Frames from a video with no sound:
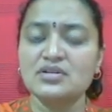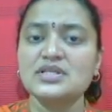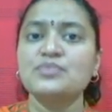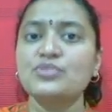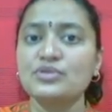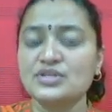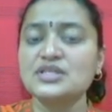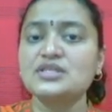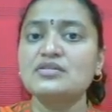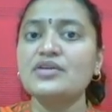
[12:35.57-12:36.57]
and process
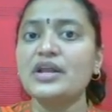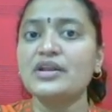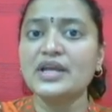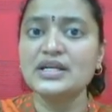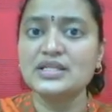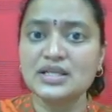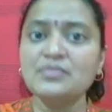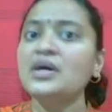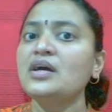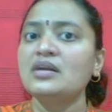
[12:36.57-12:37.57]
3 allocate
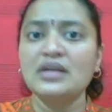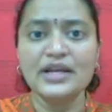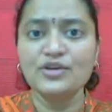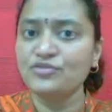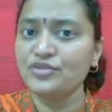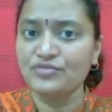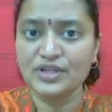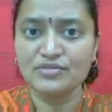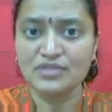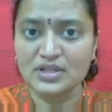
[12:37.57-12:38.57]
some 10 to
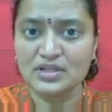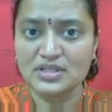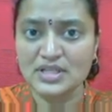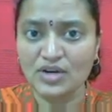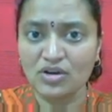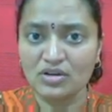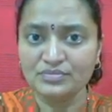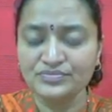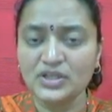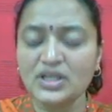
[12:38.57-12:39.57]
15 workers and all,
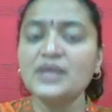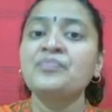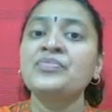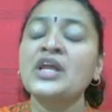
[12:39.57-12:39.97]
okay.